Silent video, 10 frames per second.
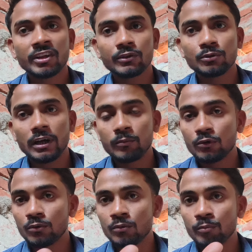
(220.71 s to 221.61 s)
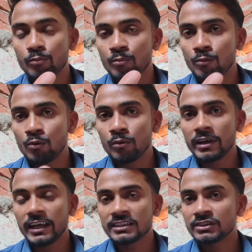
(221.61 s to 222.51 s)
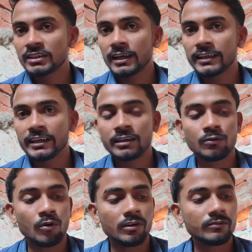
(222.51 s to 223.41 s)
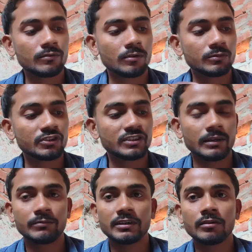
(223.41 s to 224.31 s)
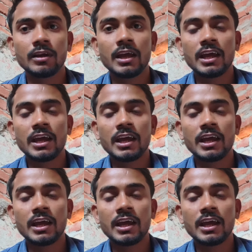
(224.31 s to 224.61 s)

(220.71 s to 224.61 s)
You have to more extra gain knowledge from this chapter